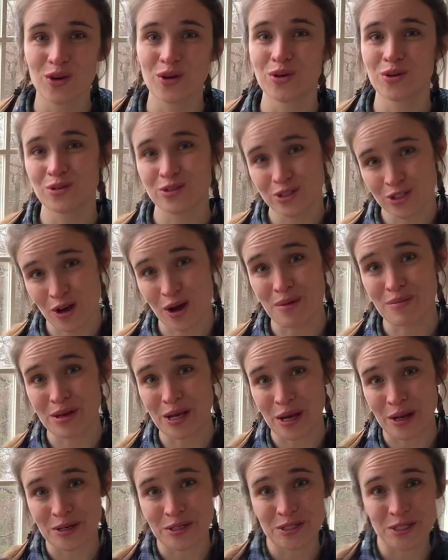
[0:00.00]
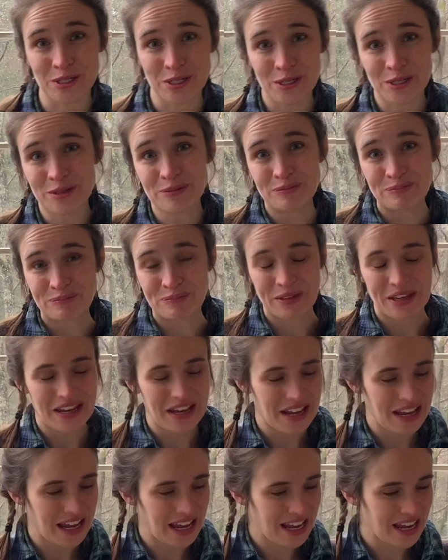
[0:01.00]
who taught me how to sugar.
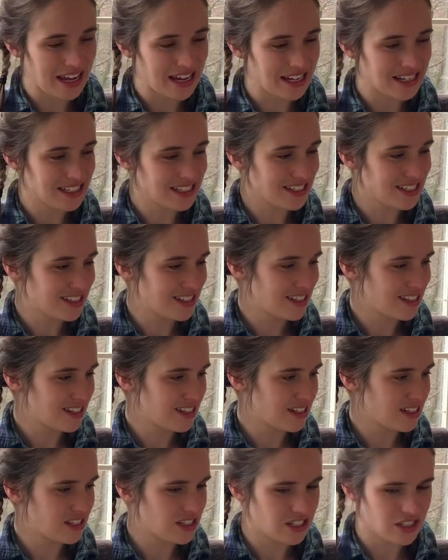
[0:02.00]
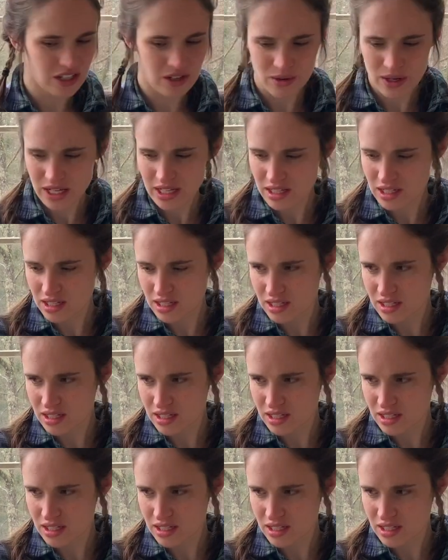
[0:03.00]
And do you know what?